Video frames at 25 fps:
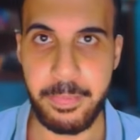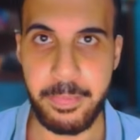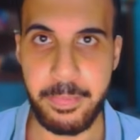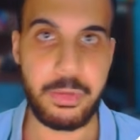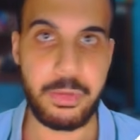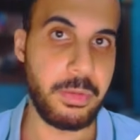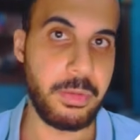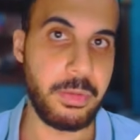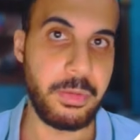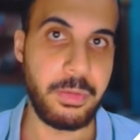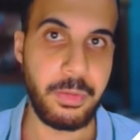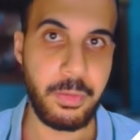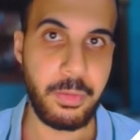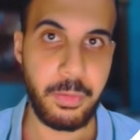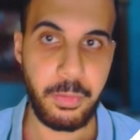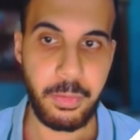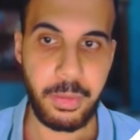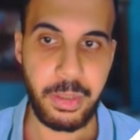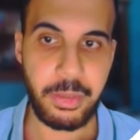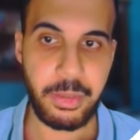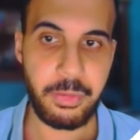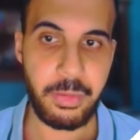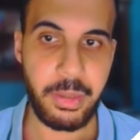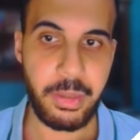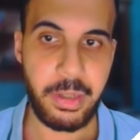So
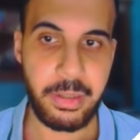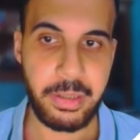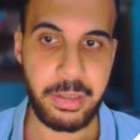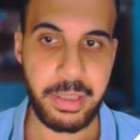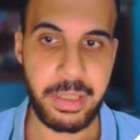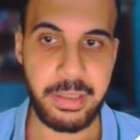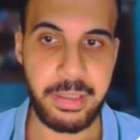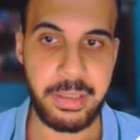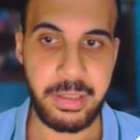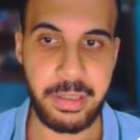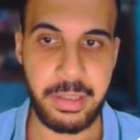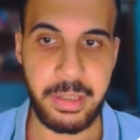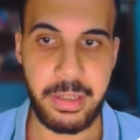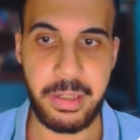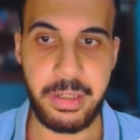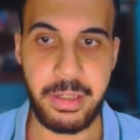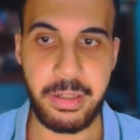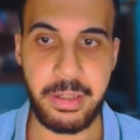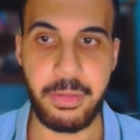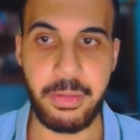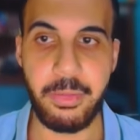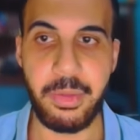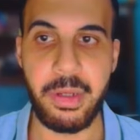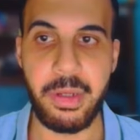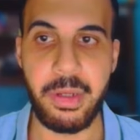what we are getting
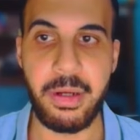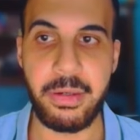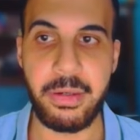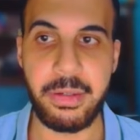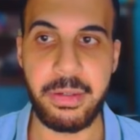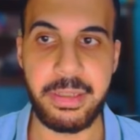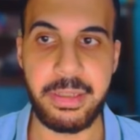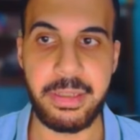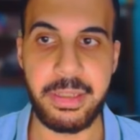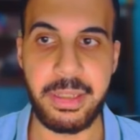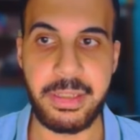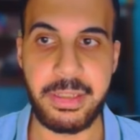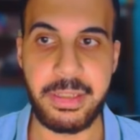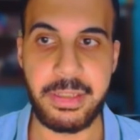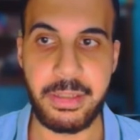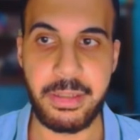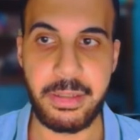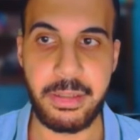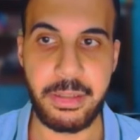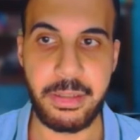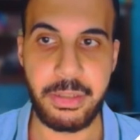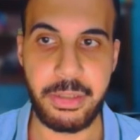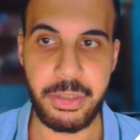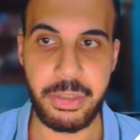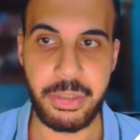here, we are getting
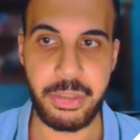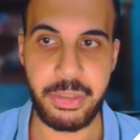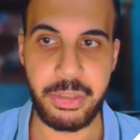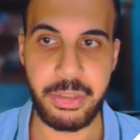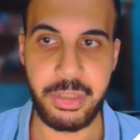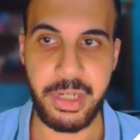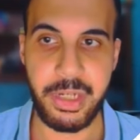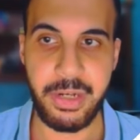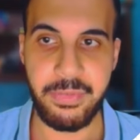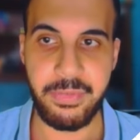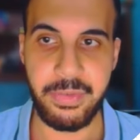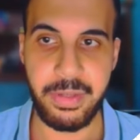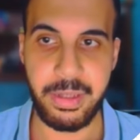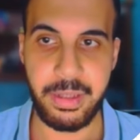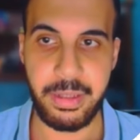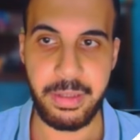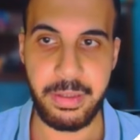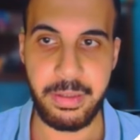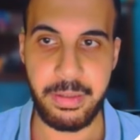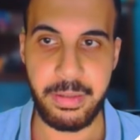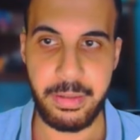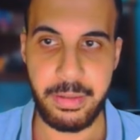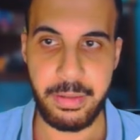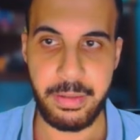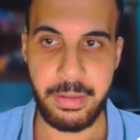search
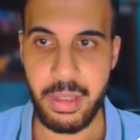traffic.